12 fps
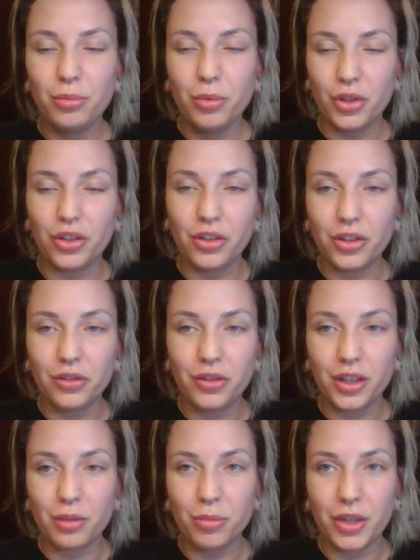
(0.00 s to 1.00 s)
Put it on the
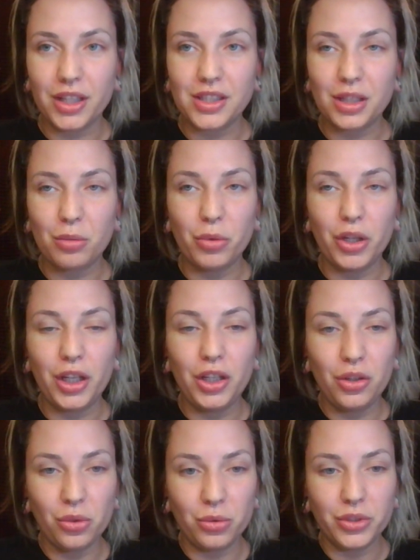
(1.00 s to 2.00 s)
fucking plastic plate.
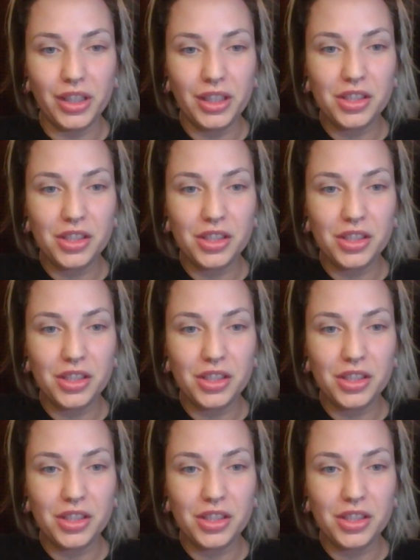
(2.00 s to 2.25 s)
You hold it.